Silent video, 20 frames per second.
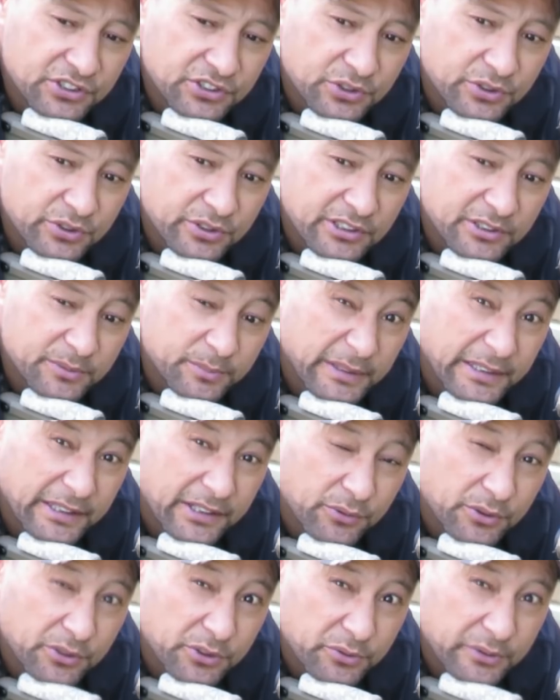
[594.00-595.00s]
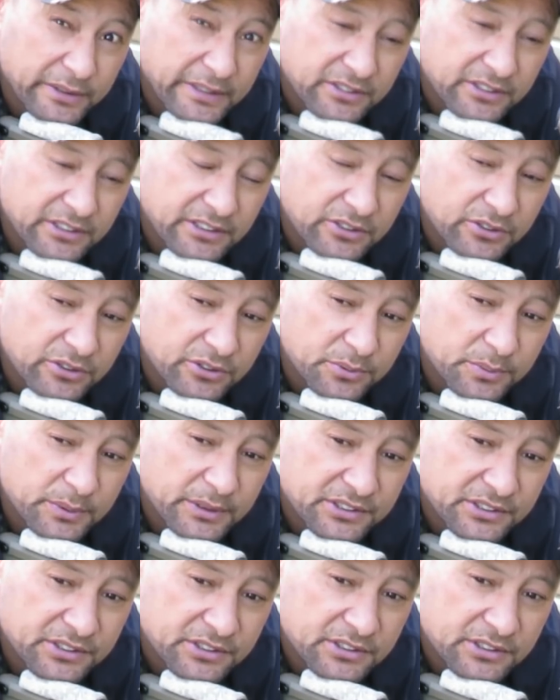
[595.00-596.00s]
your shooting and may throw around at longer
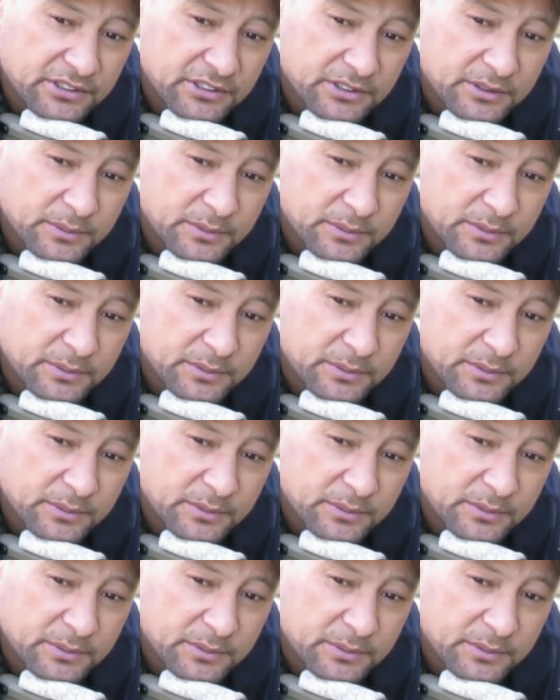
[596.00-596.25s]
range.